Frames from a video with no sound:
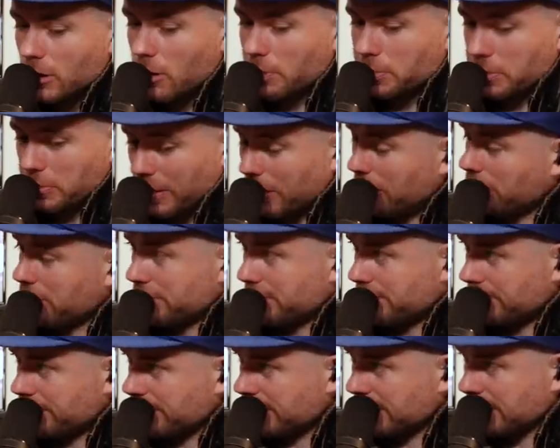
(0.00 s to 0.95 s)
Up the
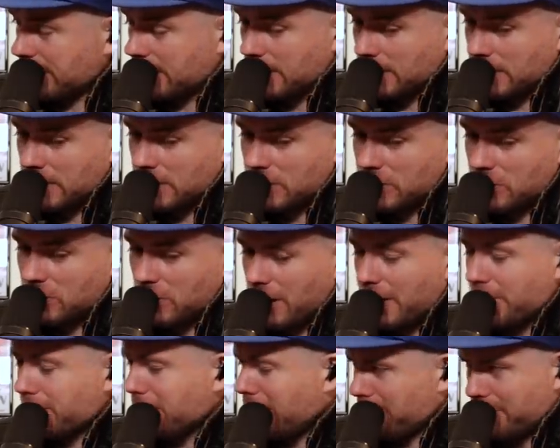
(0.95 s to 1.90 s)
mountain. So
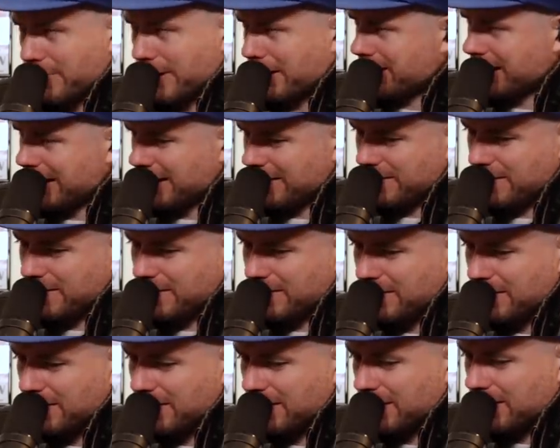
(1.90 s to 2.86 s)
I'm gone beyond that.
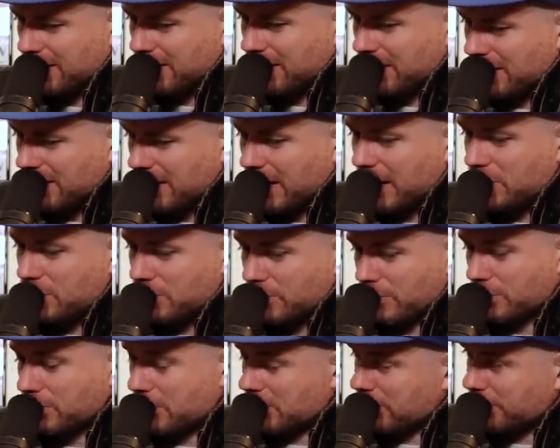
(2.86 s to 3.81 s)
I
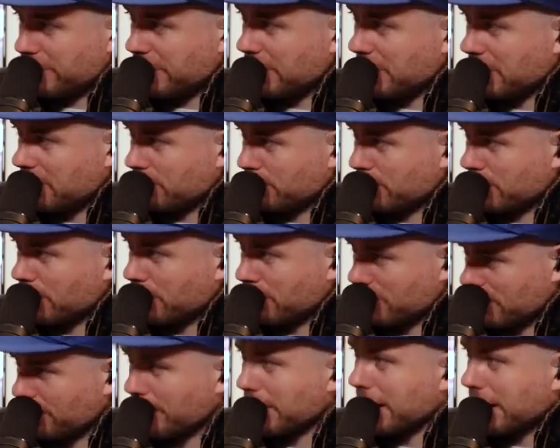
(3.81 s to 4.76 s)
took them to the field and we
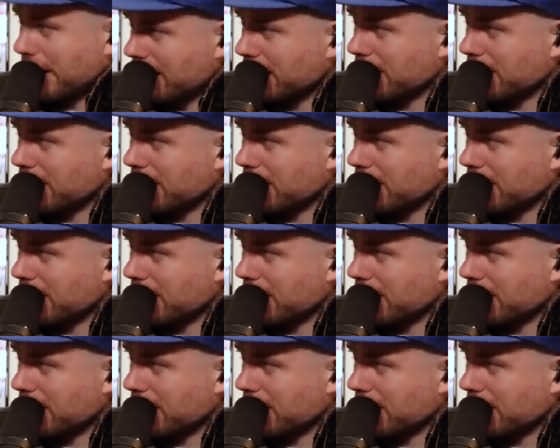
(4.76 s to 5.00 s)
hurled away